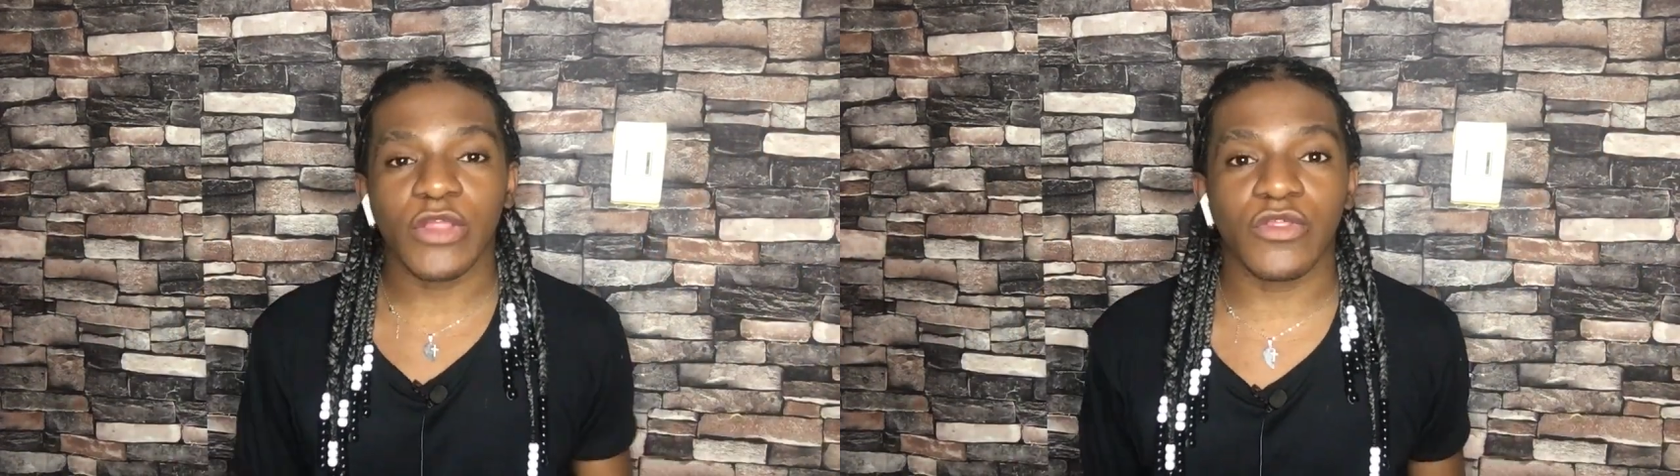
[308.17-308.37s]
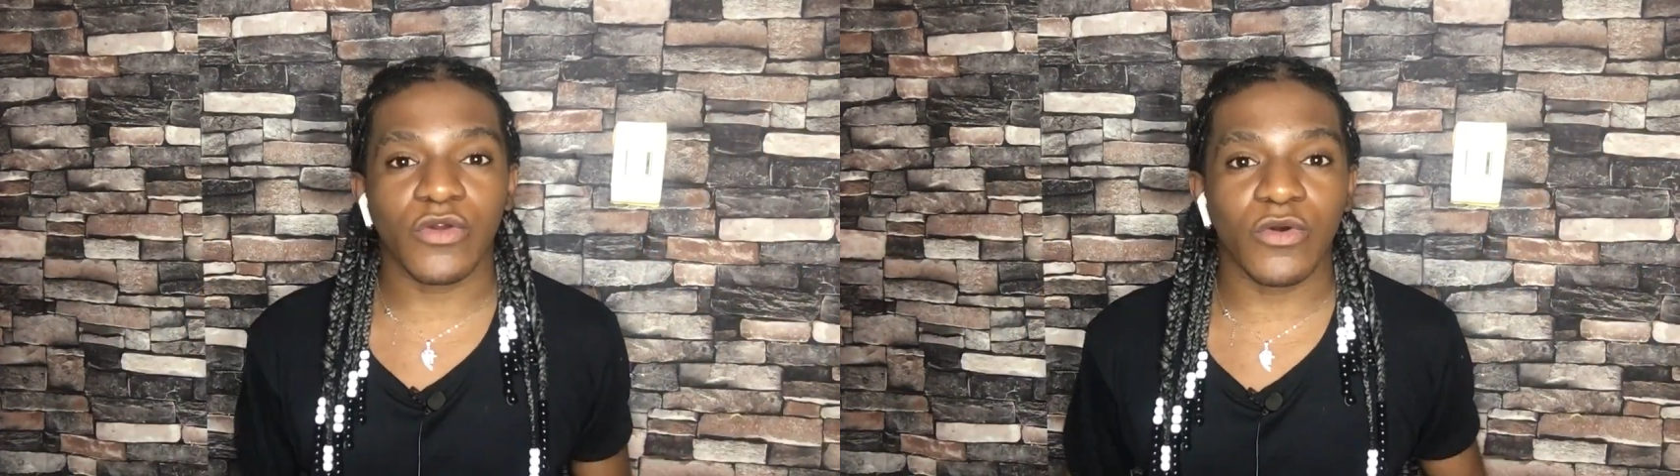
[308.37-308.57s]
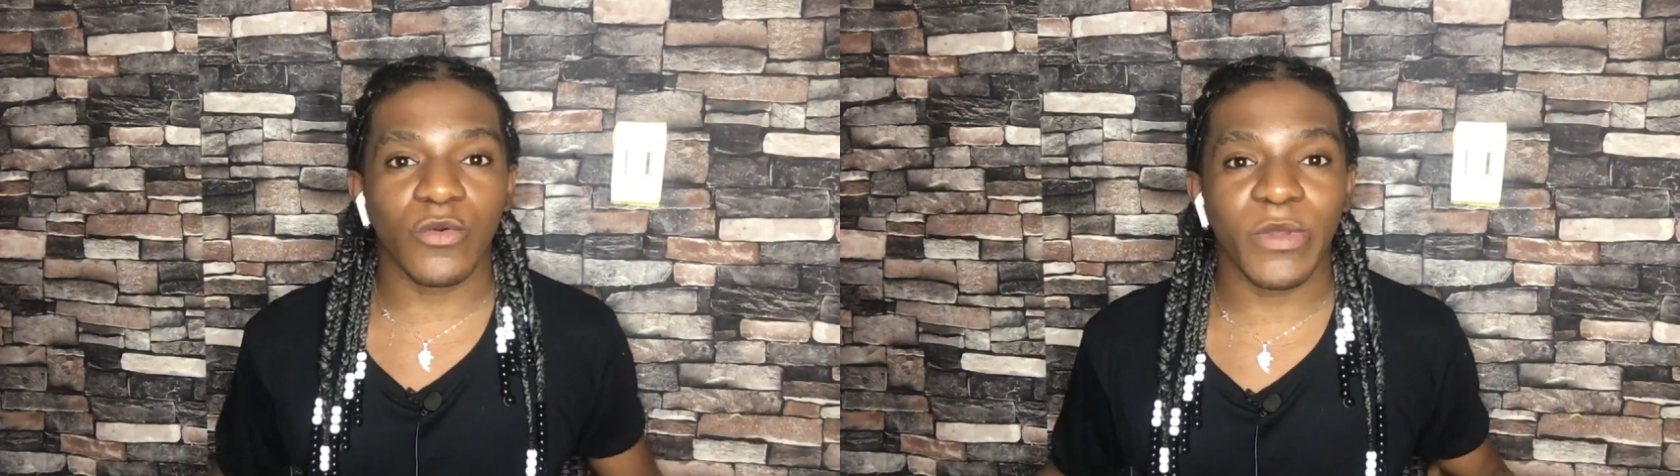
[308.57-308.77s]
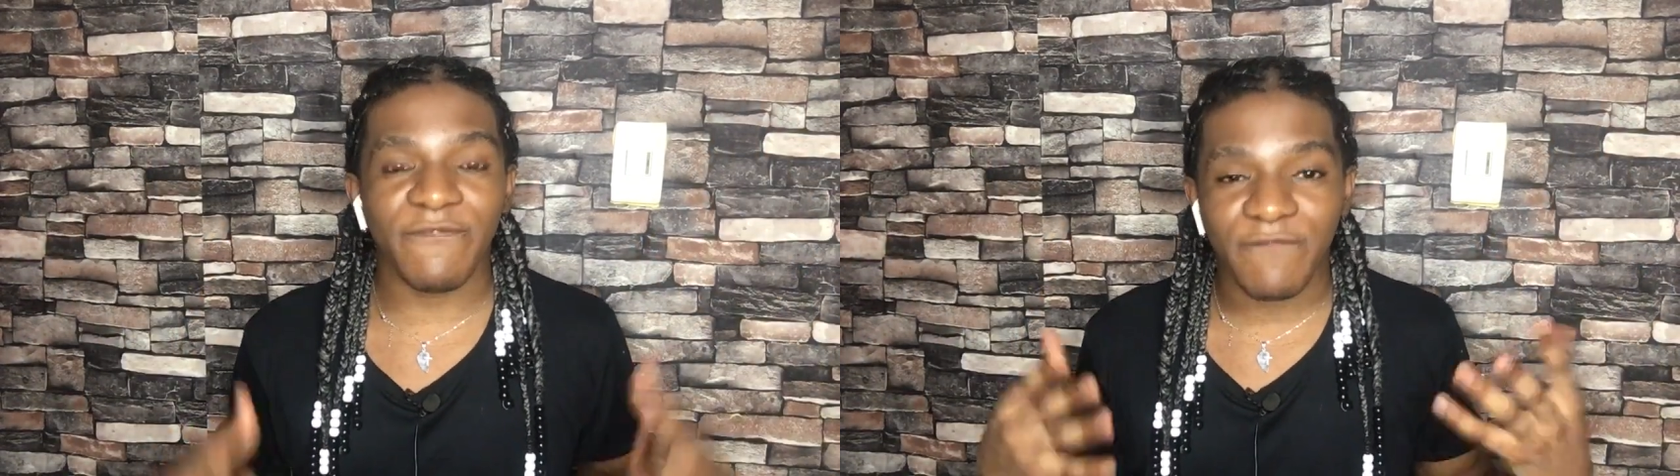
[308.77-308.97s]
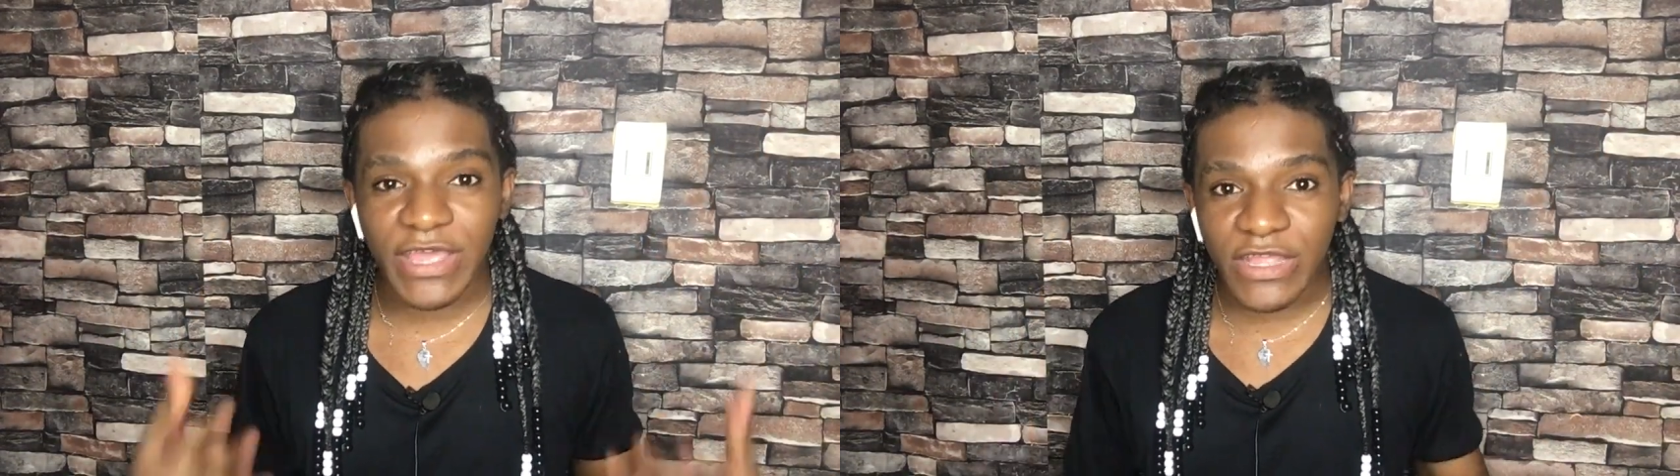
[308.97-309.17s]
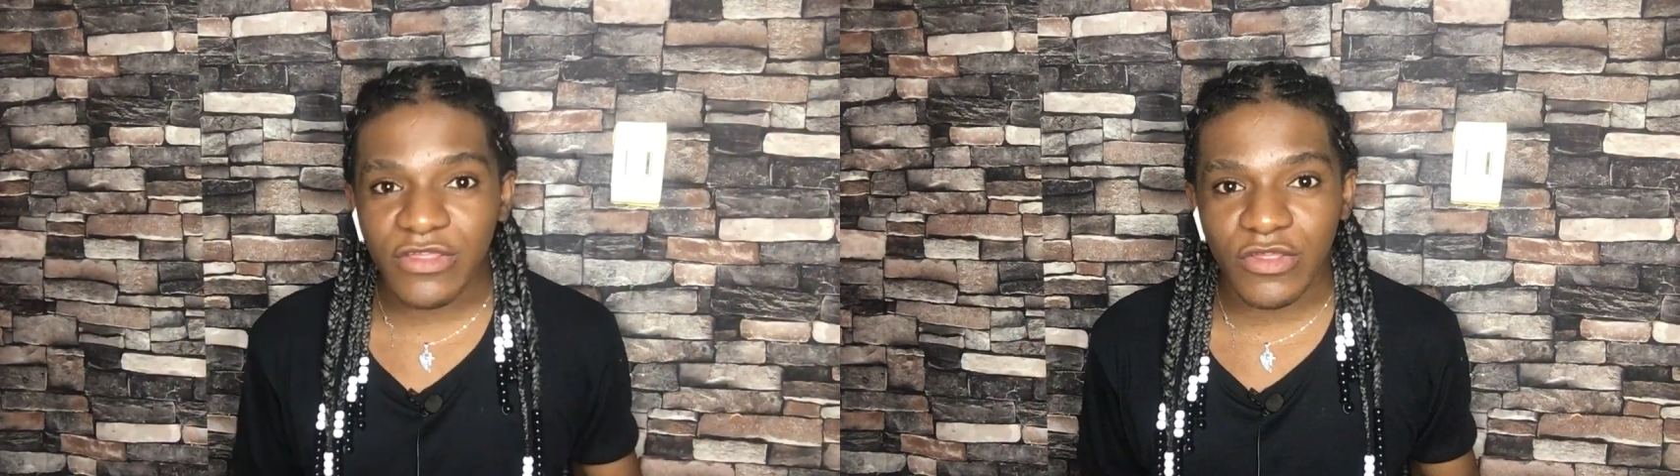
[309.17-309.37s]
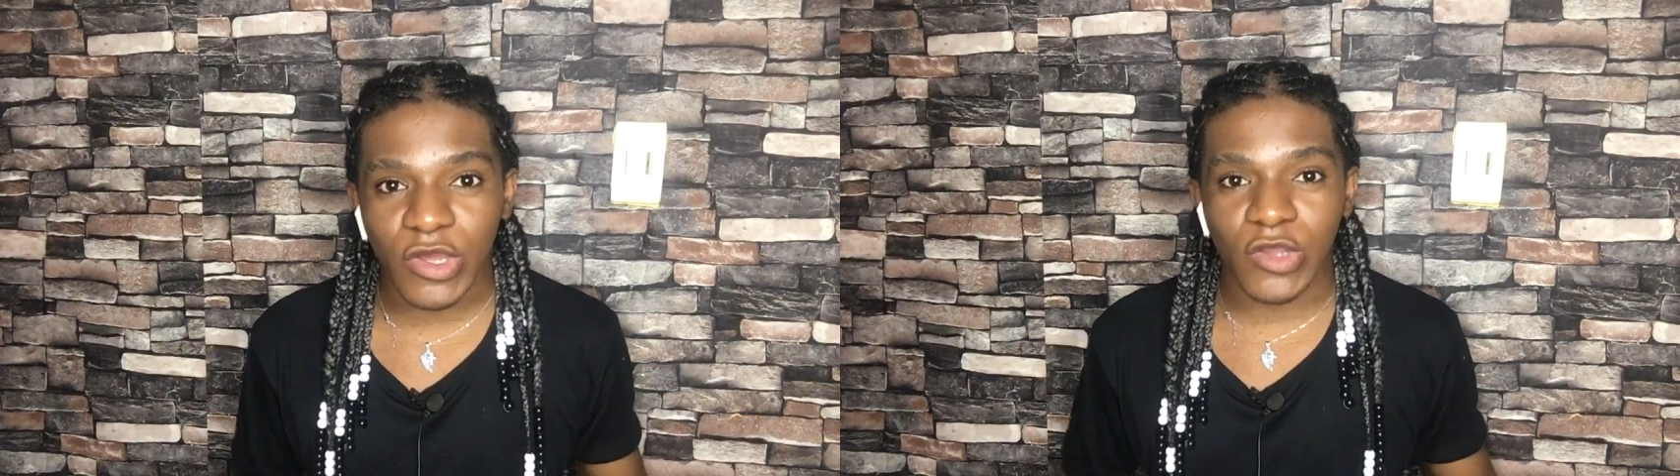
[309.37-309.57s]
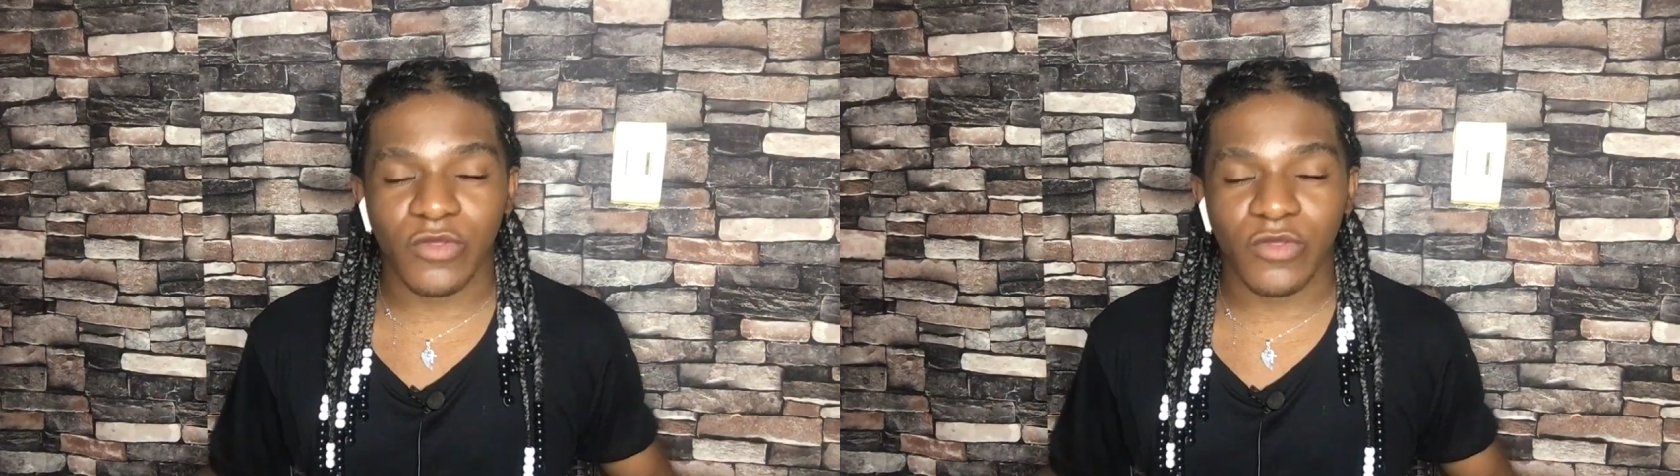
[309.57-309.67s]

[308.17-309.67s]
to revenge or